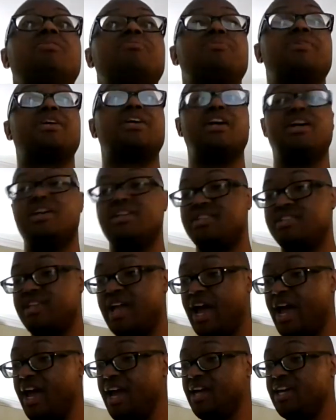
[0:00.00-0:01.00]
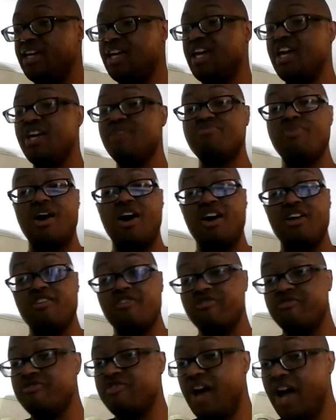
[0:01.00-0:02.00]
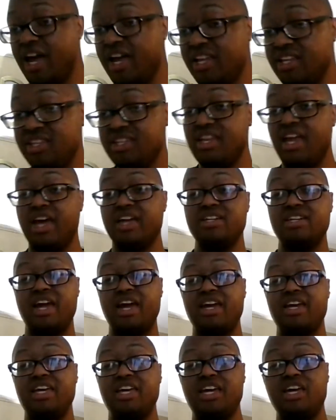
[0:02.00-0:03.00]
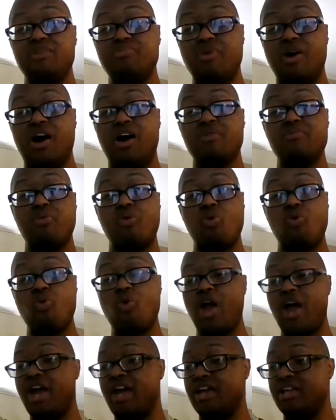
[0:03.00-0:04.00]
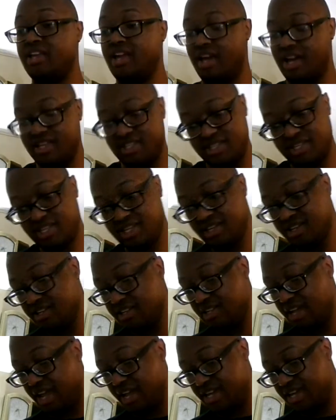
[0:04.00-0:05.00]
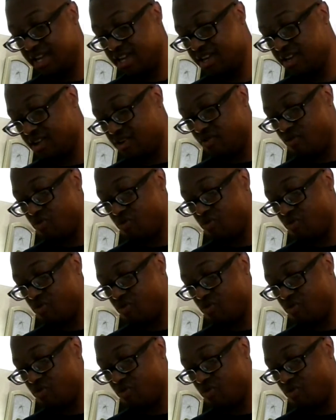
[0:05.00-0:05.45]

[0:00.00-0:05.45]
because they keep on fighting and they keep on praying until they get it